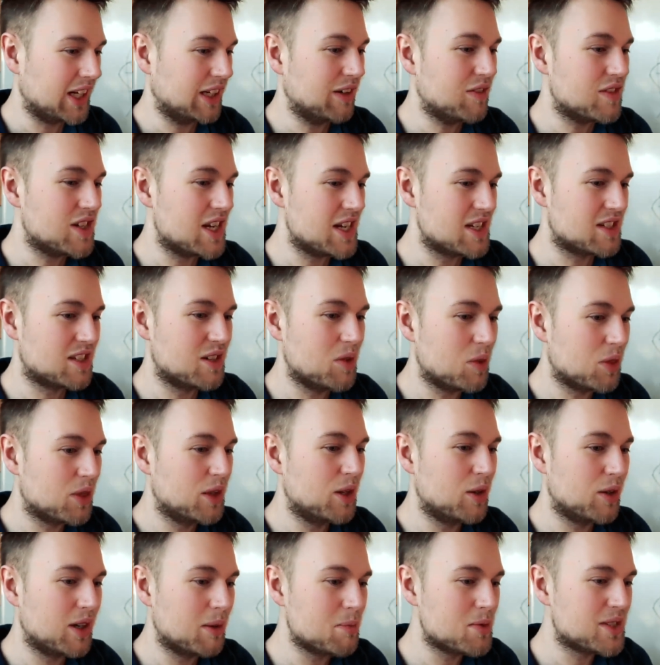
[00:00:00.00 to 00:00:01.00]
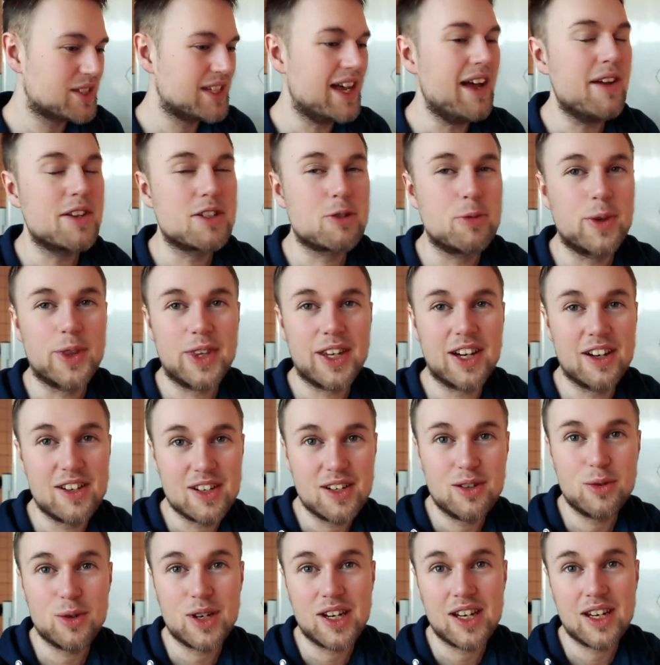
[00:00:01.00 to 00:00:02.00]
when INFJs don't know themselves what they are
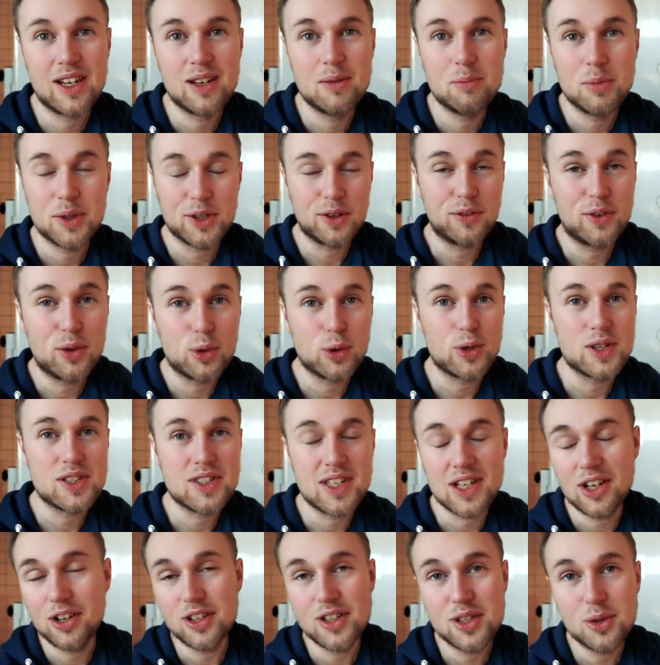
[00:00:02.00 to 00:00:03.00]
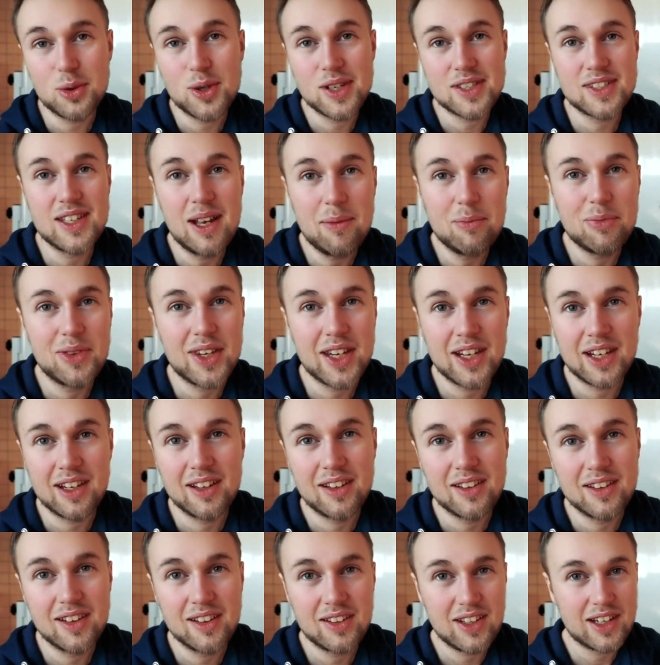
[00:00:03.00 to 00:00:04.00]
doing, but of course they are doing
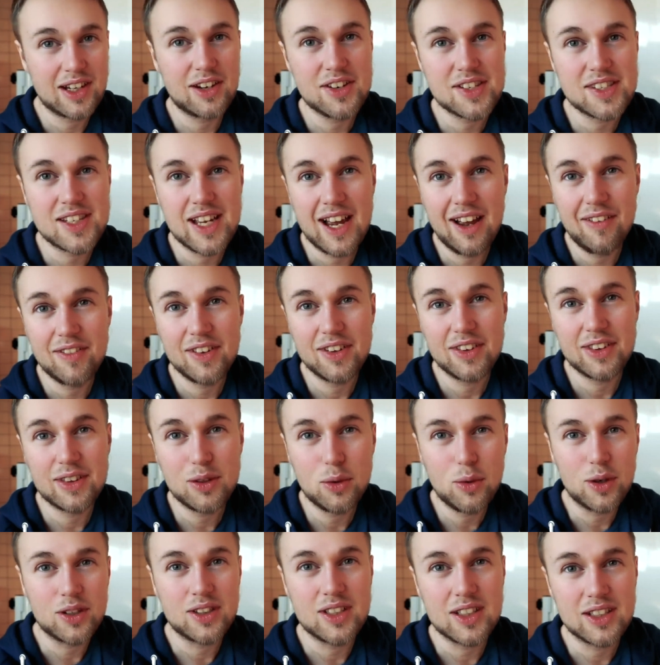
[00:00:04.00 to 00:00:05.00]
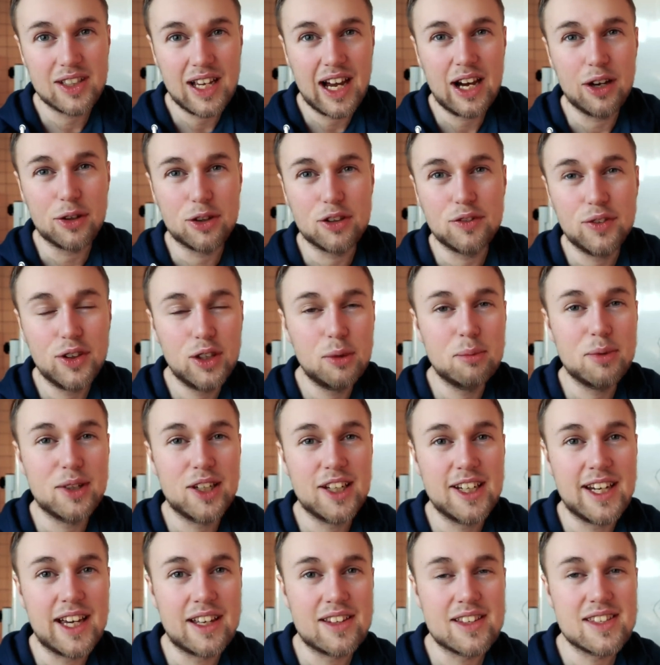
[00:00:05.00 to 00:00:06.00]
something. They just haven't thought it out
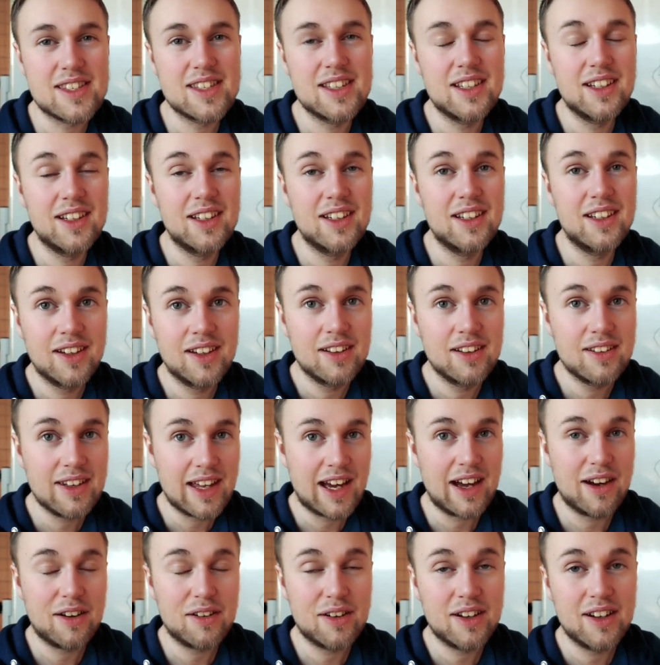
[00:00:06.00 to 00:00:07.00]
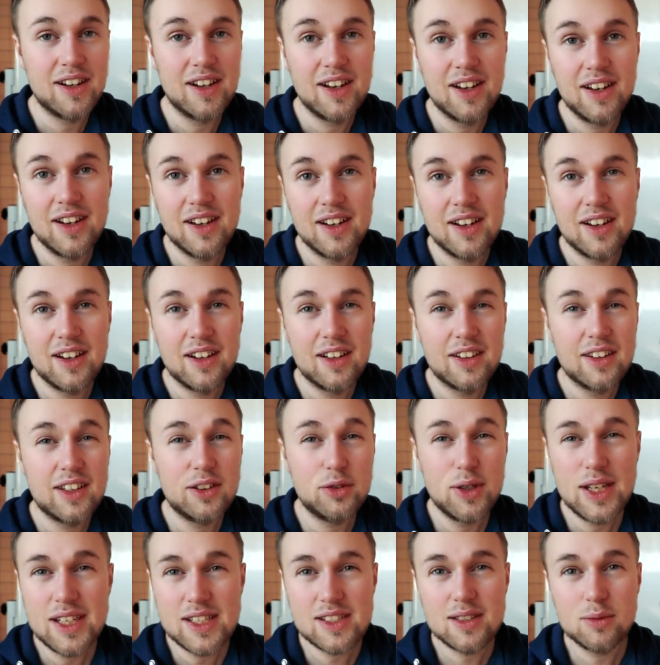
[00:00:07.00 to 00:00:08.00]
verbally yet. Now,
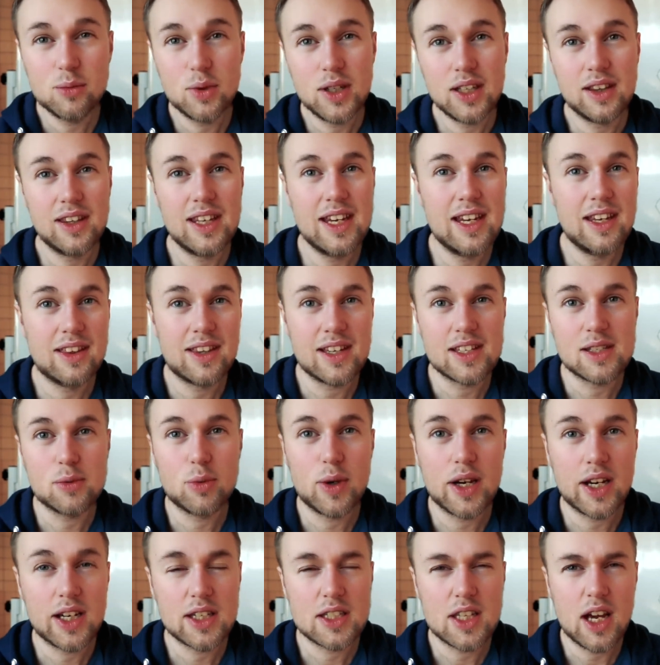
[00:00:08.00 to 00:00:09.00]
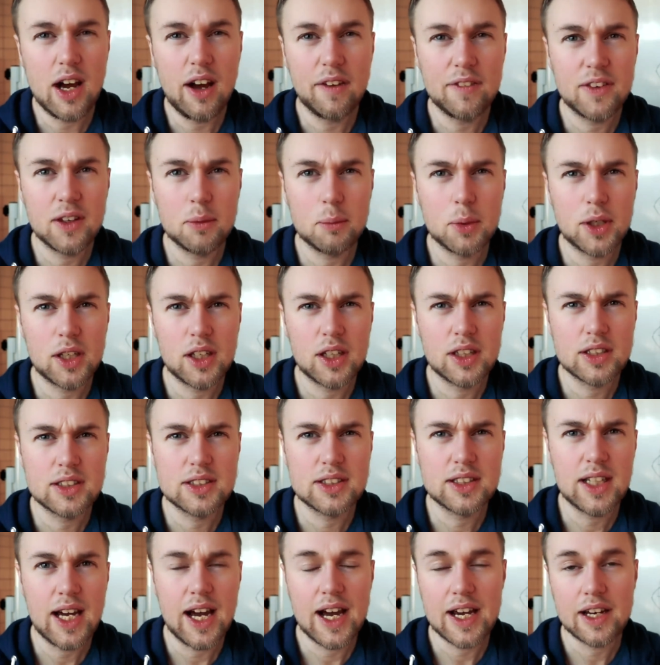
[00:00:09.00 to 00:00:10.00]
the reason we think this way is often
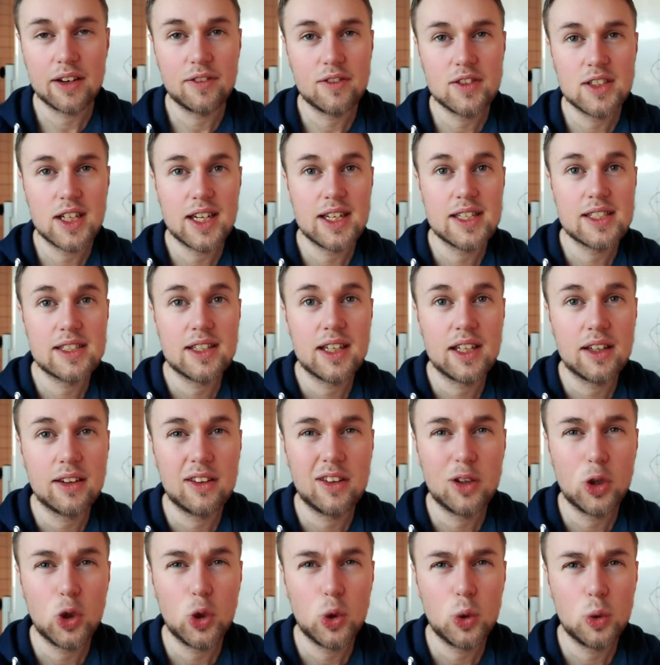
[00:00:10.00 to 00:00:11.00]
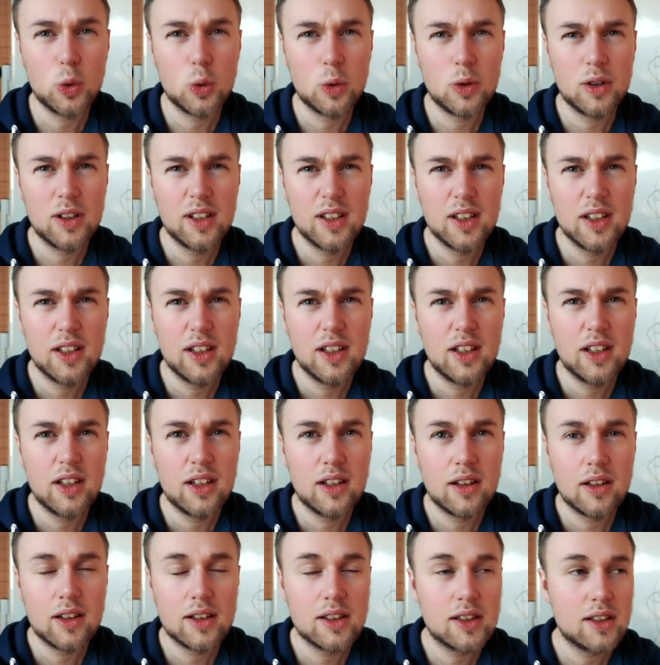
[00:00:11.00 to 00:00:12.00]
because INFJs tend to,
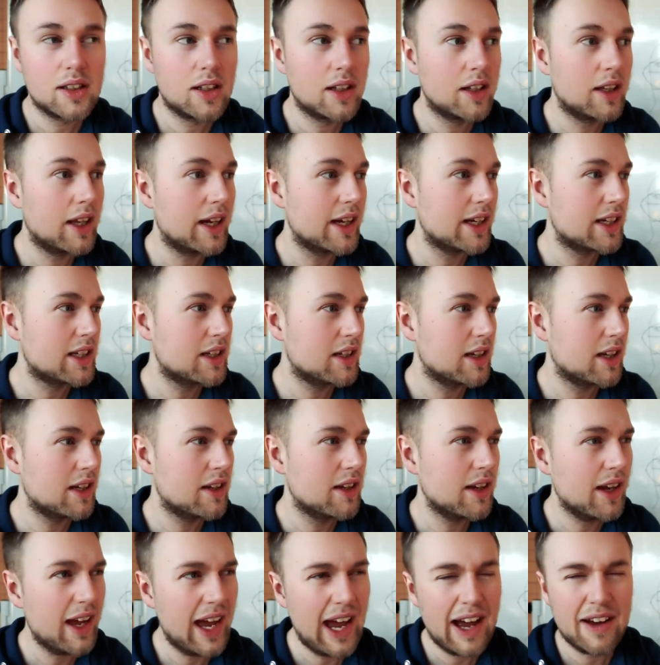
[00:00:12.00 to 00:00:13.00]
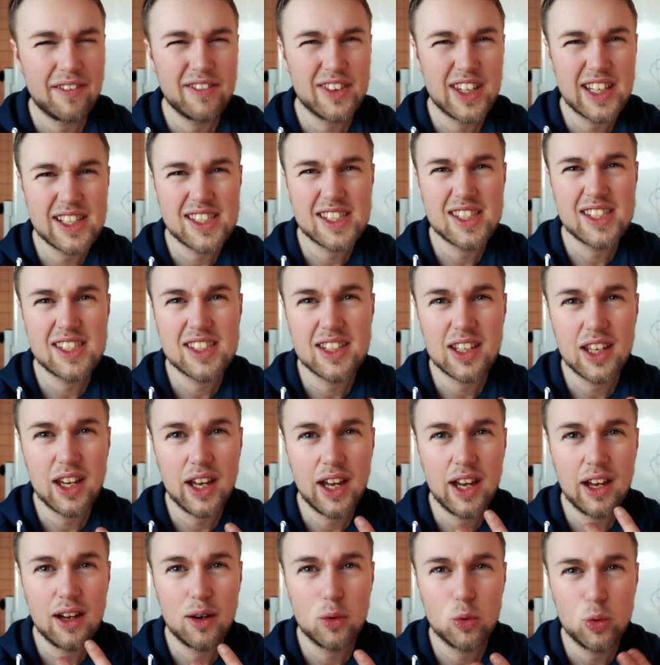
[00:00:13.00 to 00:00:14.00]
like, have this
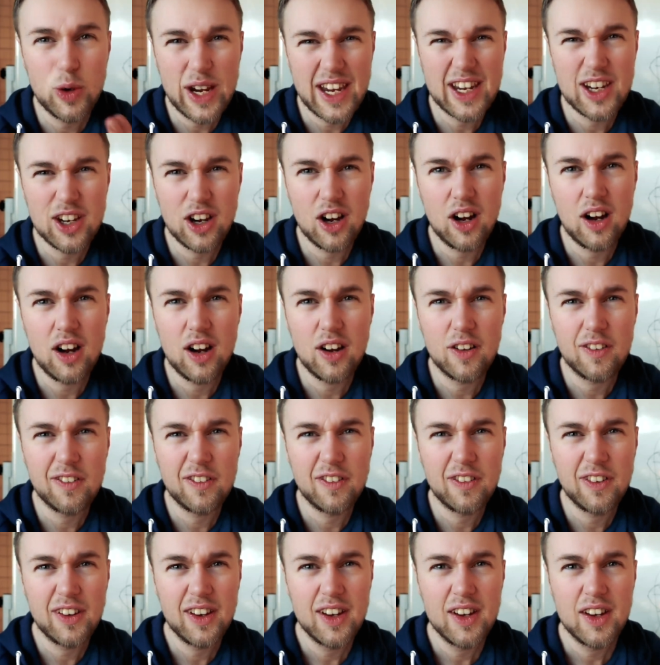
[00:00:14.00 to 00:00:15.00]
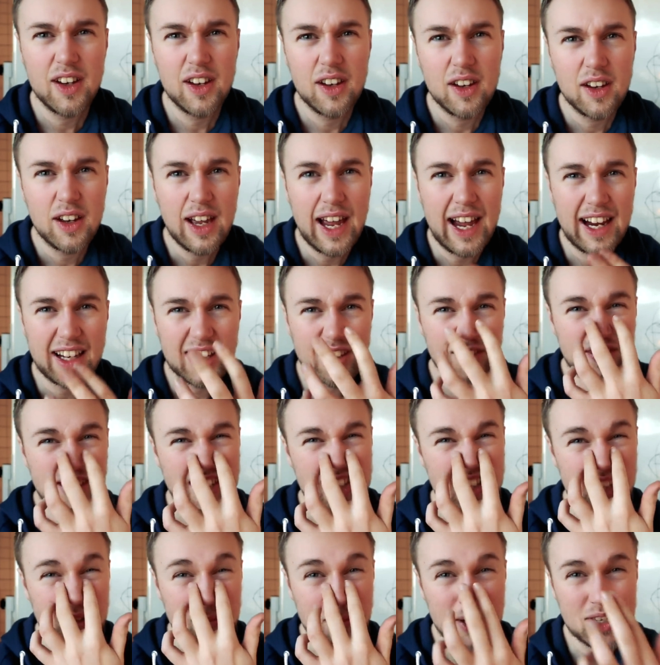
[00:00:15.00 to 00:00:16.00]
way of
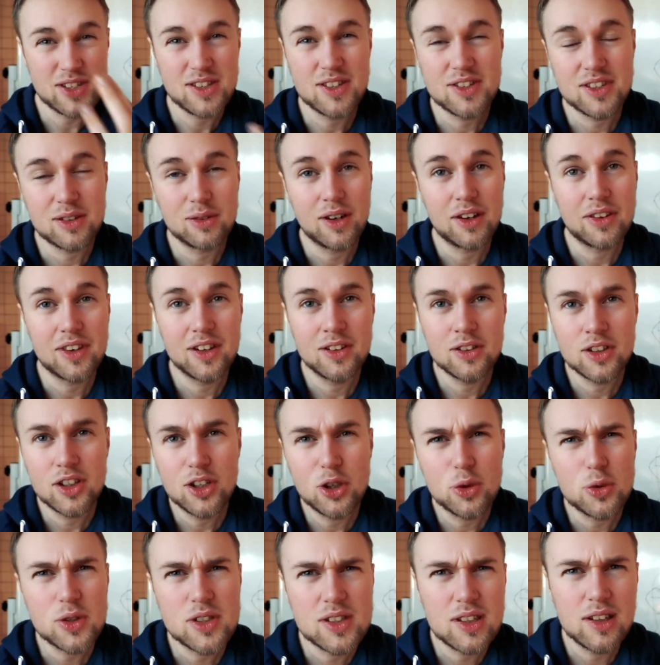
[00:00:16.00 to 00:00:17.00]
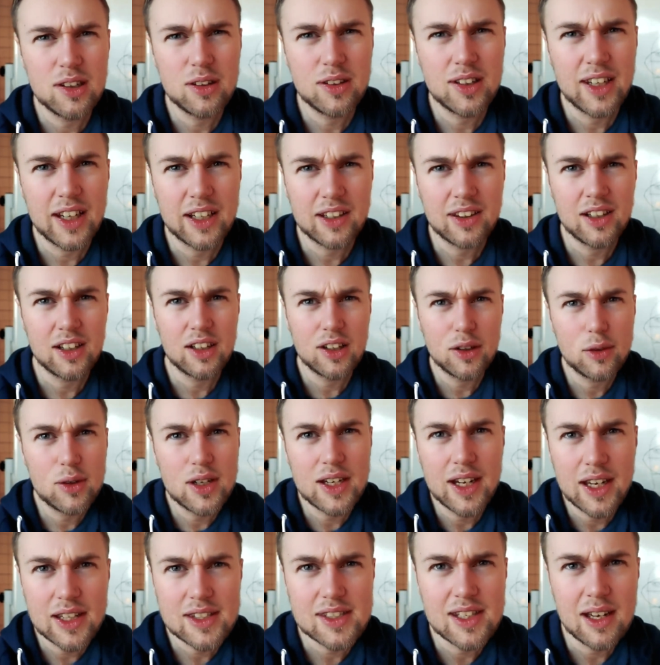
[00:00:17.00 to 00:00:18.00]
activating muscles around their nose to look like they're
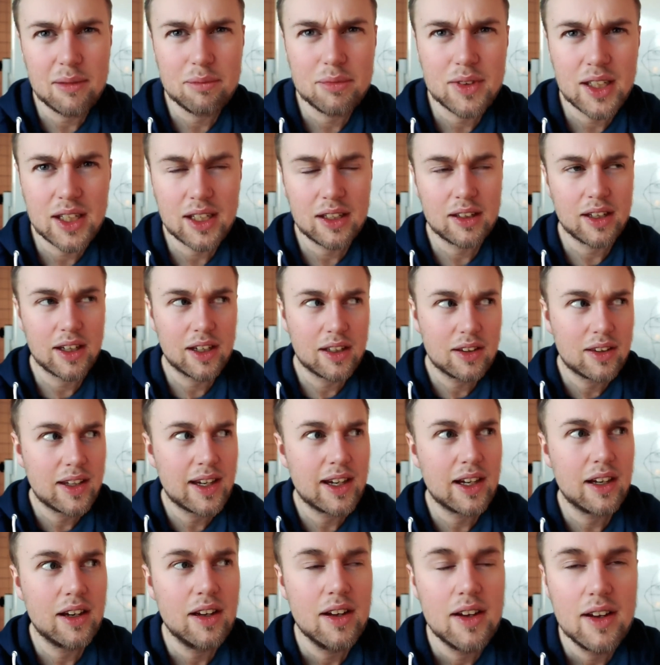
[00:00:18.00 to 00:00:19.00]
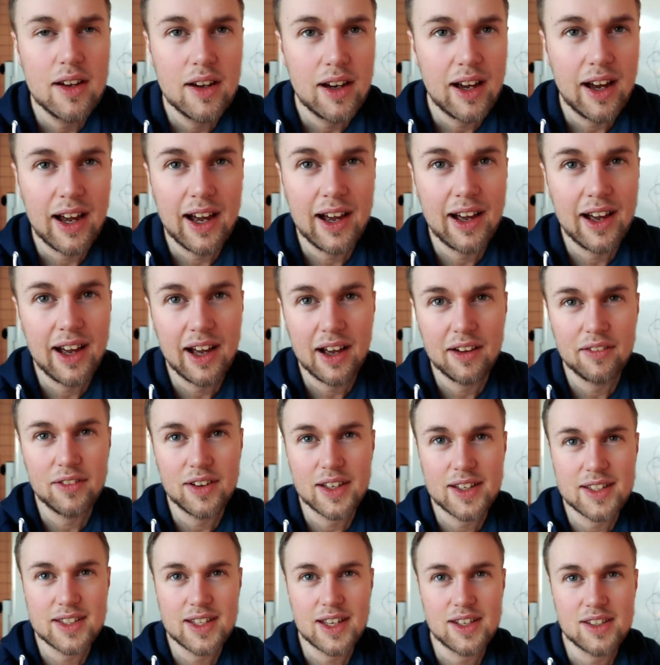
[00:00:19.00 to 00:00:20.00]
looking at something, like they have
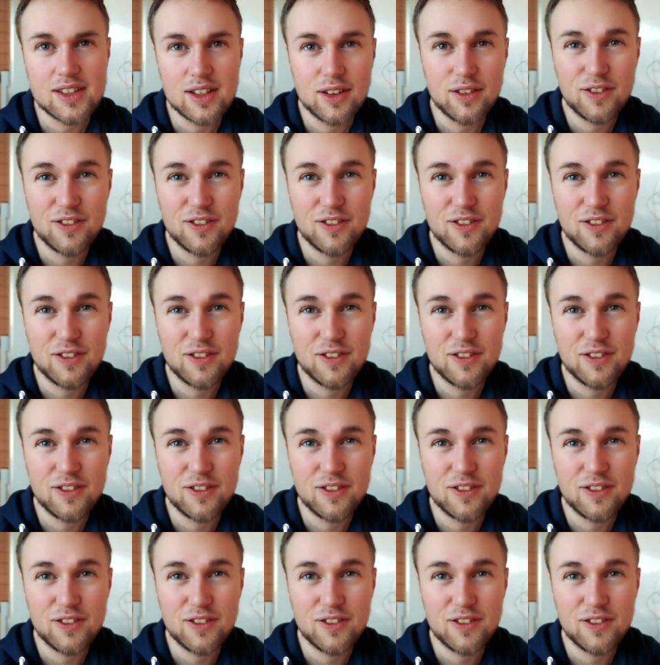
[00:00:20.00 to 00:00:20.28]
a sense